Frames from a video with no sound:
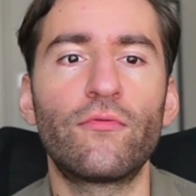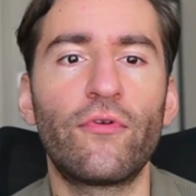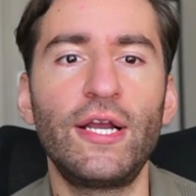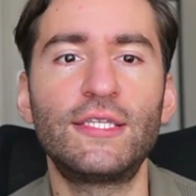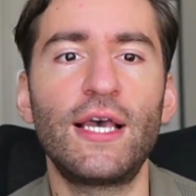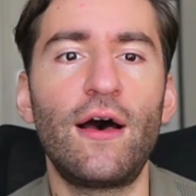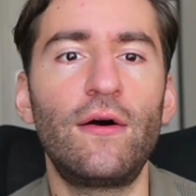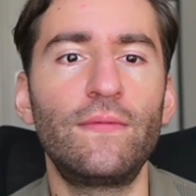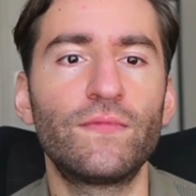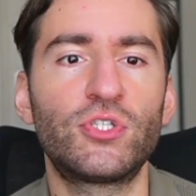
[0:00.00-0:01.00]

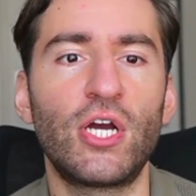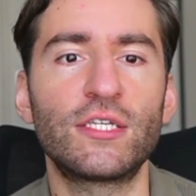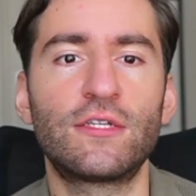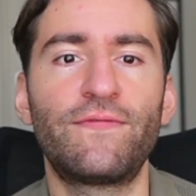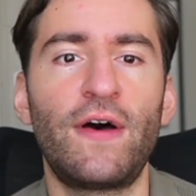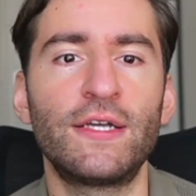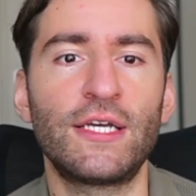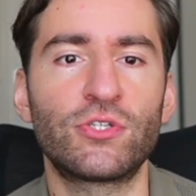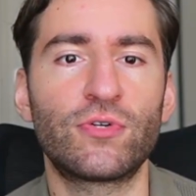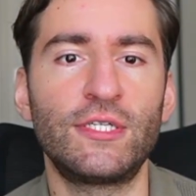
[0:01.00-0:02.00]
Retail justifies
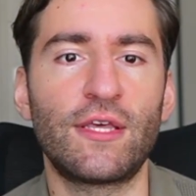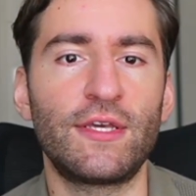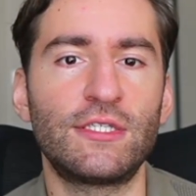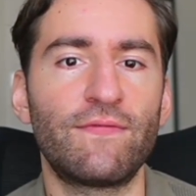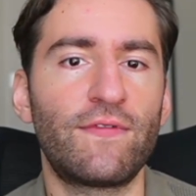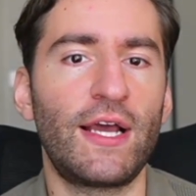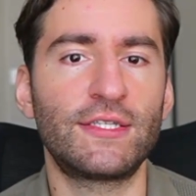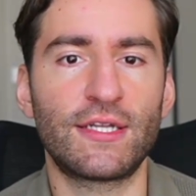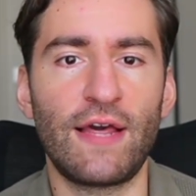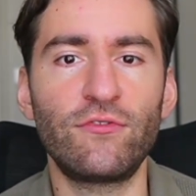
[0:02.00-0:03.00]
entries at these
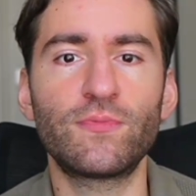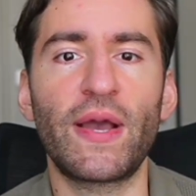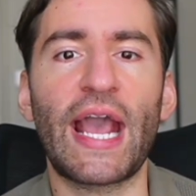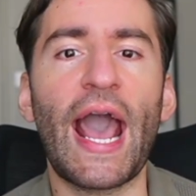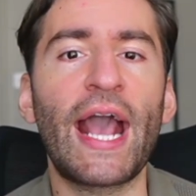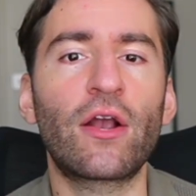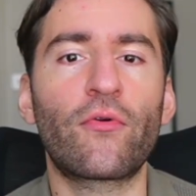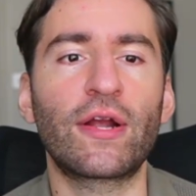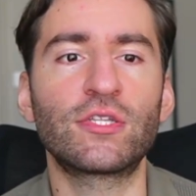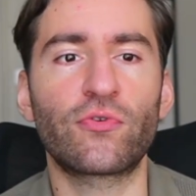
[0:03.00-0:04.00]
inflated levels by
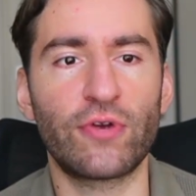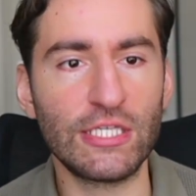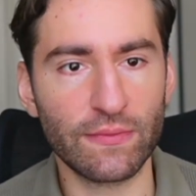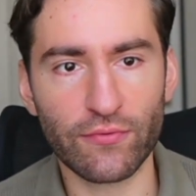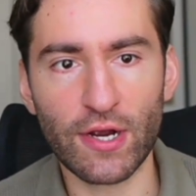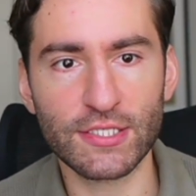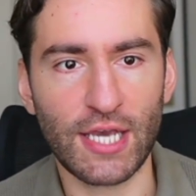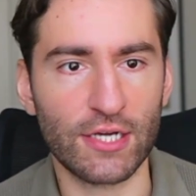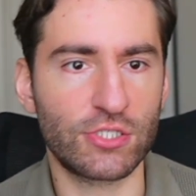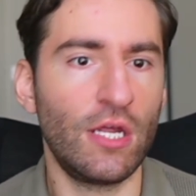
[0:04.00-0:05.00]
anchoring to recent price
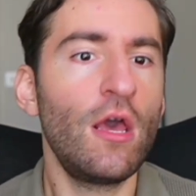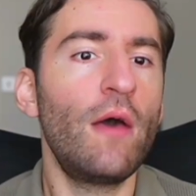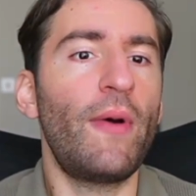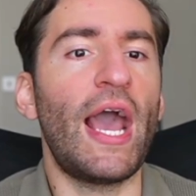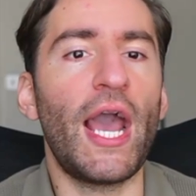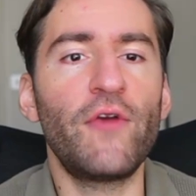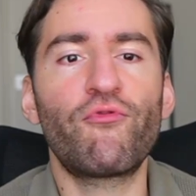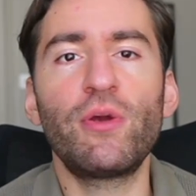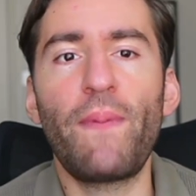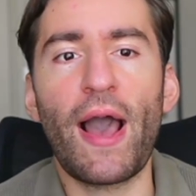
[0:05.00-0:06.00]
action. But
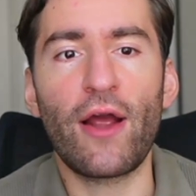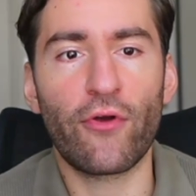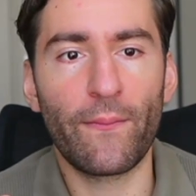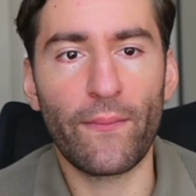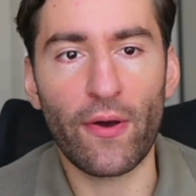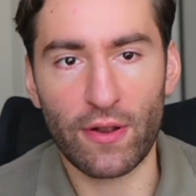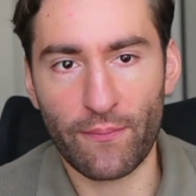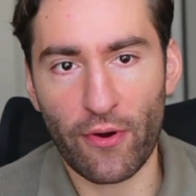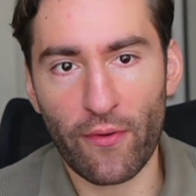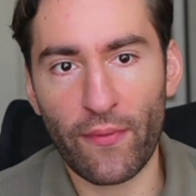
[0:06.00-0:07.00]
every
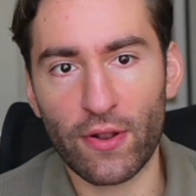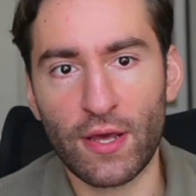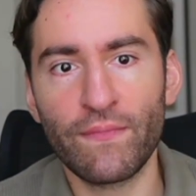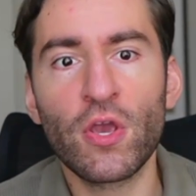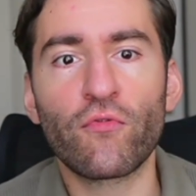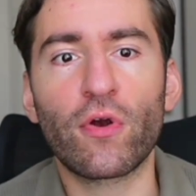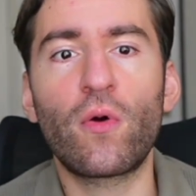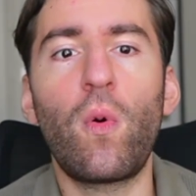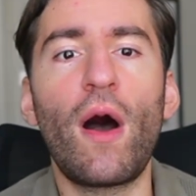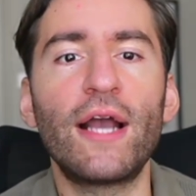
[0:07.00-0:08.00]
parabola
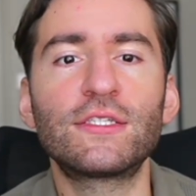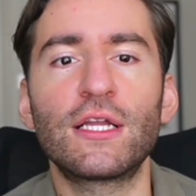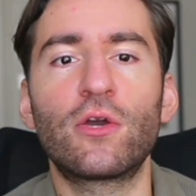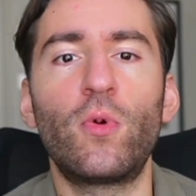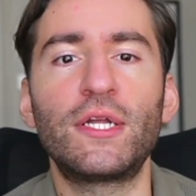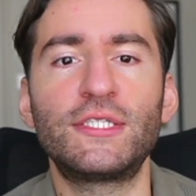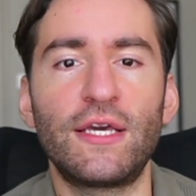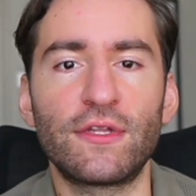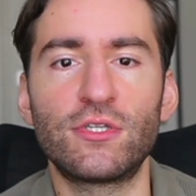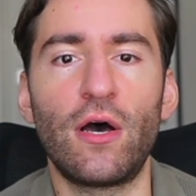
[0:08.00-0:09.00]
requires liquidity
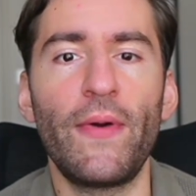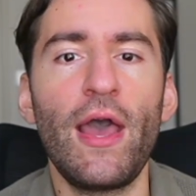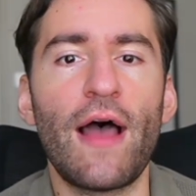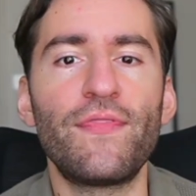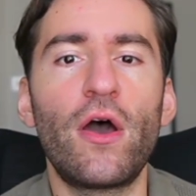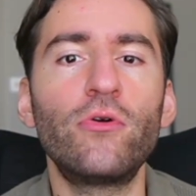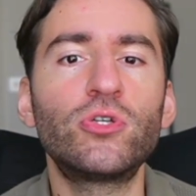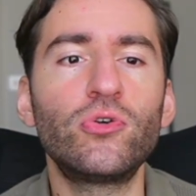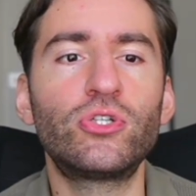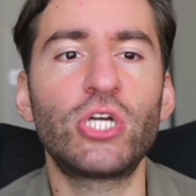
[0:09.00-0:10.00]
at the top. And those
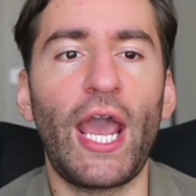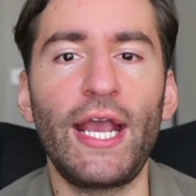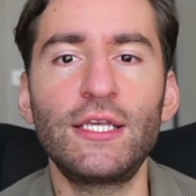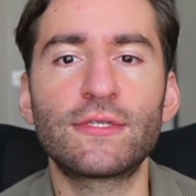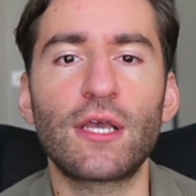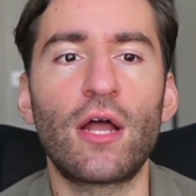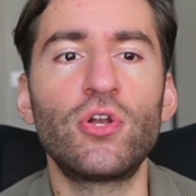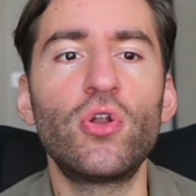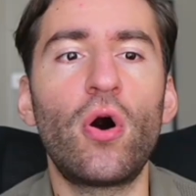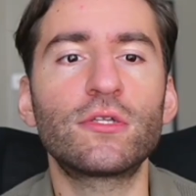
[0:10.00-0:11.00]
who chase are
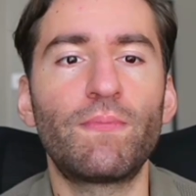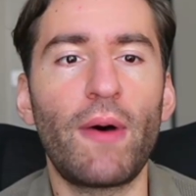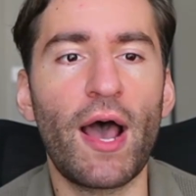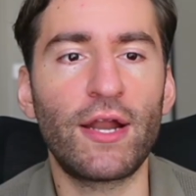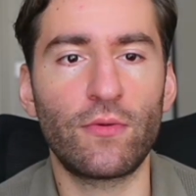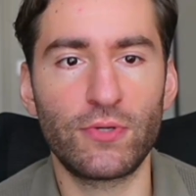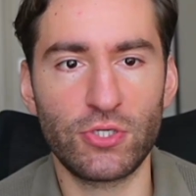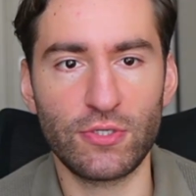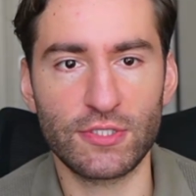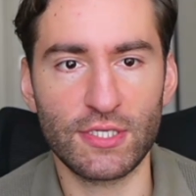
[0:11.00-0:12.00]
not buying
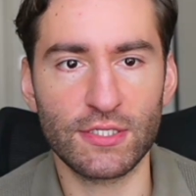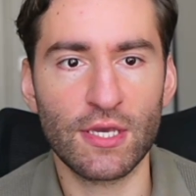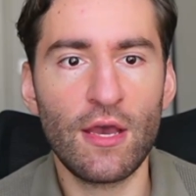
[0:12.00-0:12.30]
opportunities.